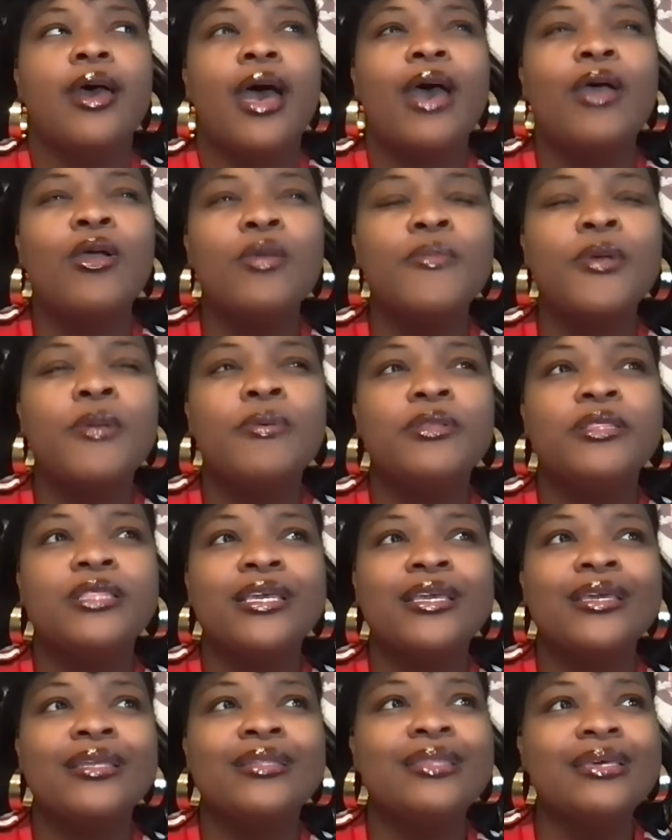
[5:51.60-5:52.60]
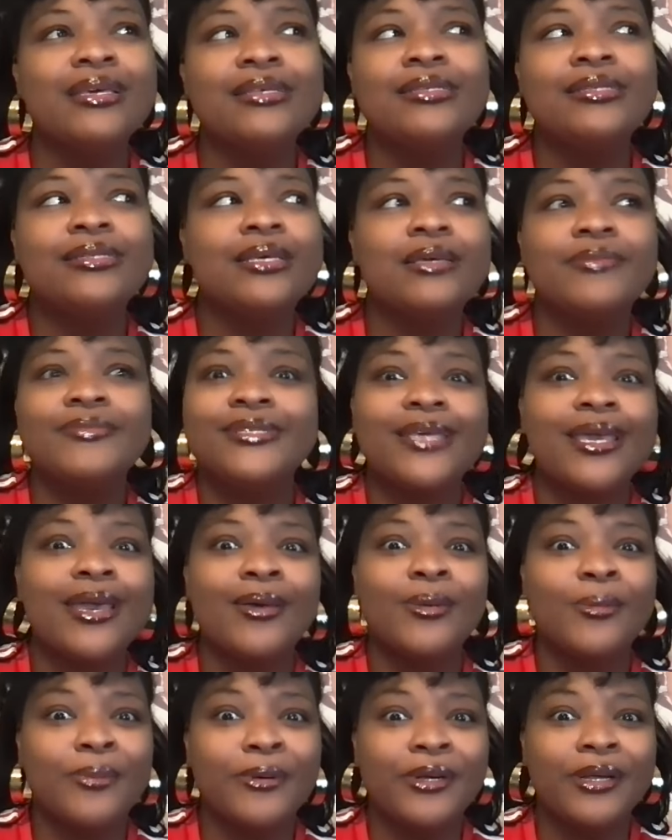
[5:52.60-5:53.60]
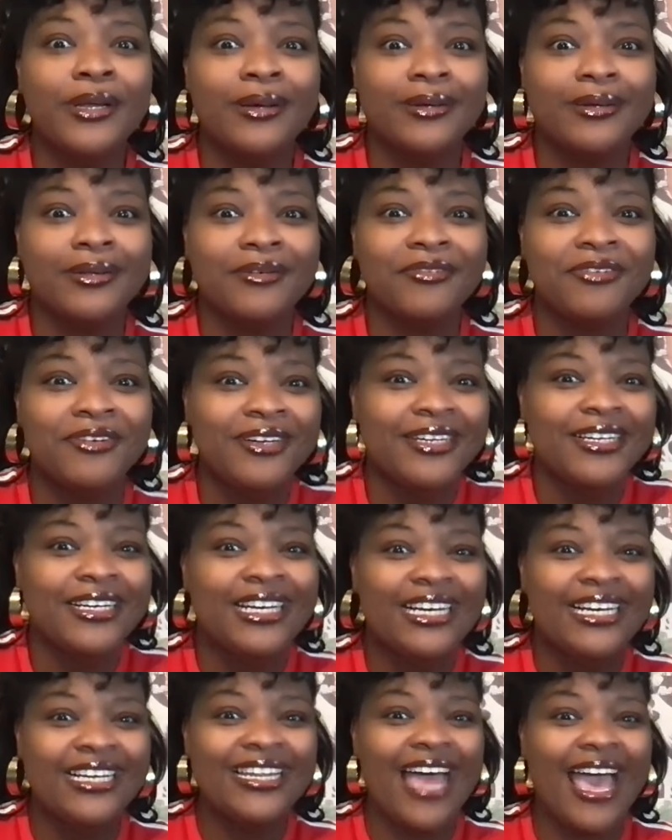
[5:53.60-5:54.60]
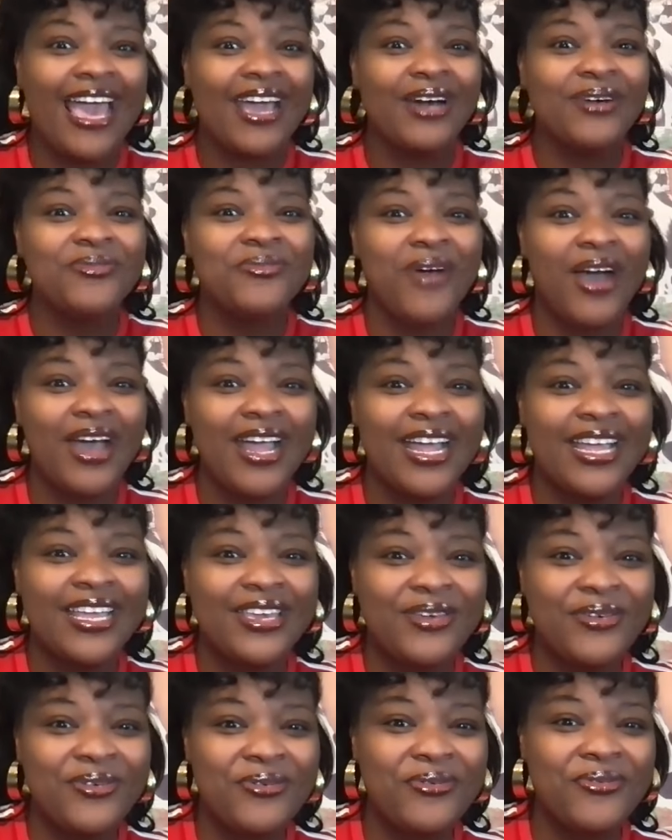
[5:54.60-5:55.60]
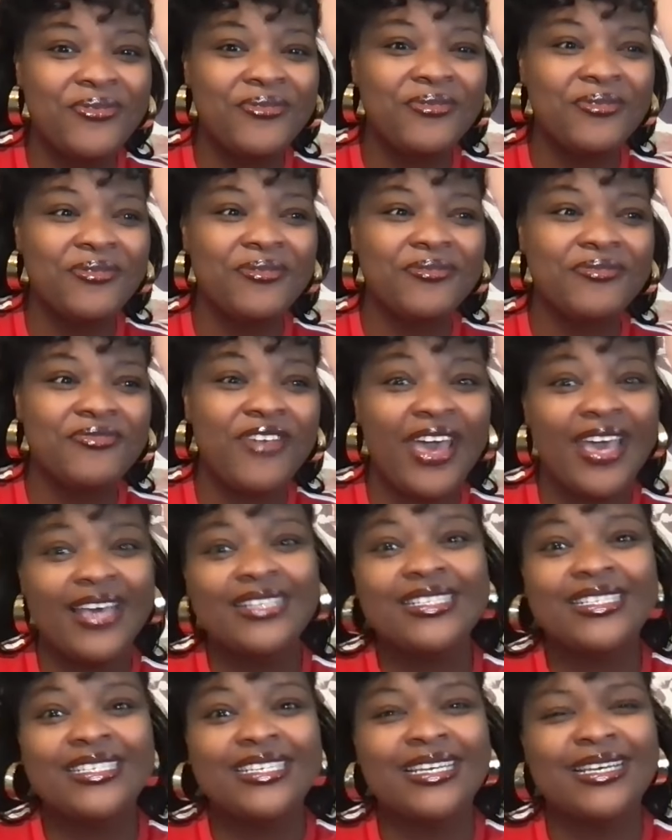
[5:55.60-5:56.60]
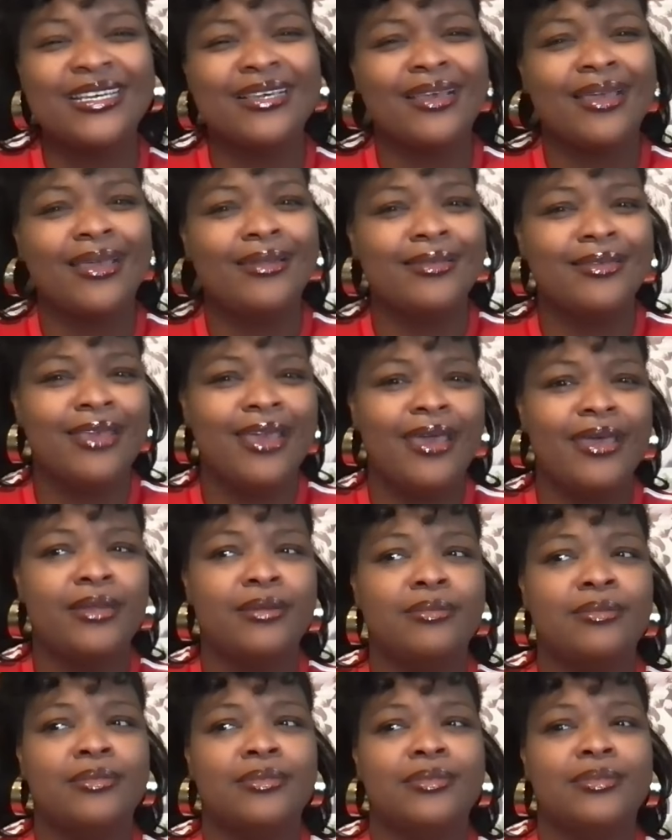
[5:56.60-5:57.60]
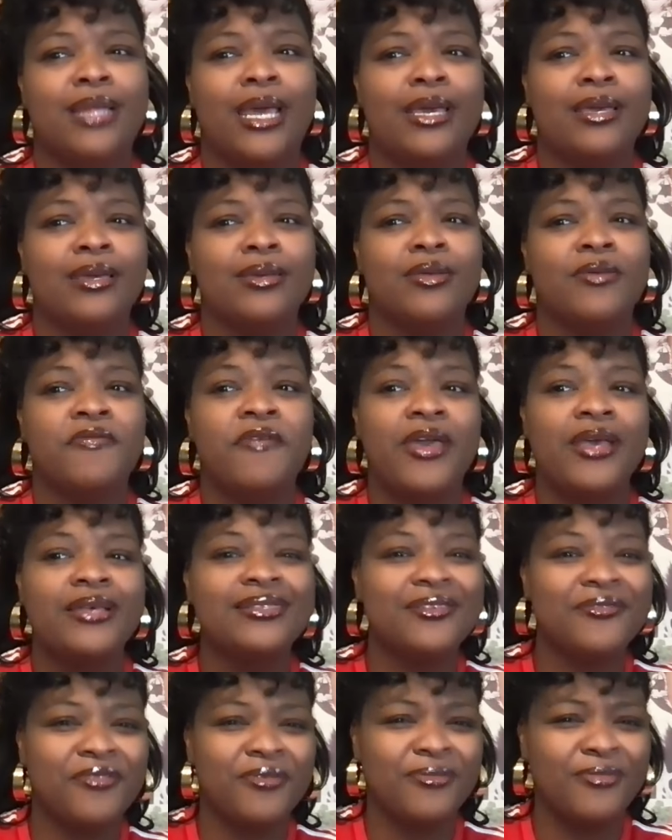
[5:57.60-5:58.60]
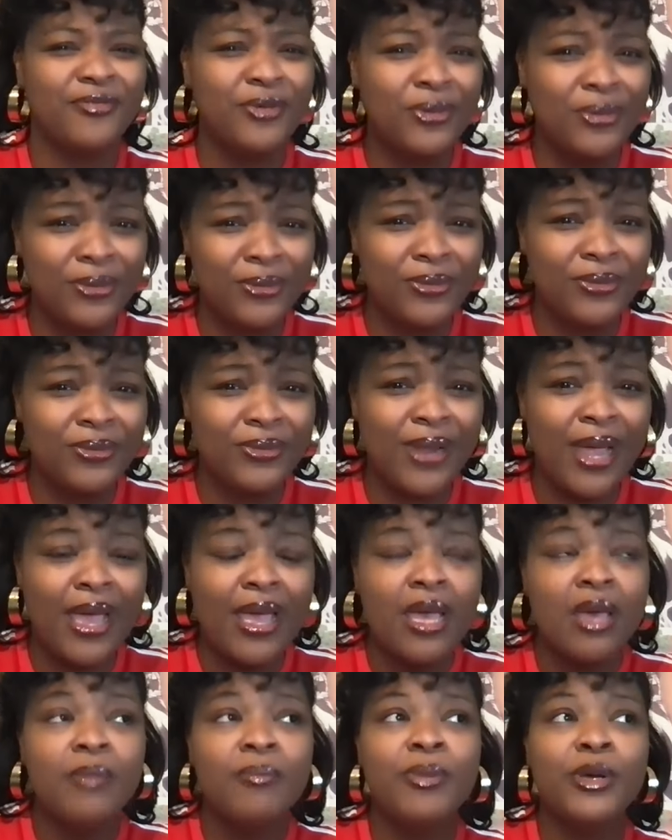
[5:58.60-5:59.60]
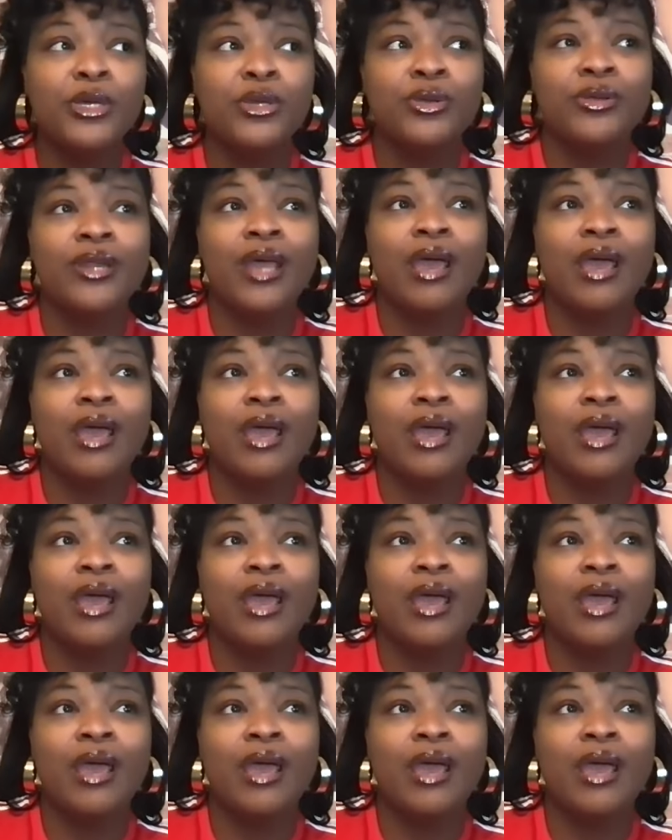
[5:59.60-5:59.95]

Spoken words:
I remember thinking, this seems counterproductive. Like, why are you fasting? And yet, like, you're fasting from food, but you're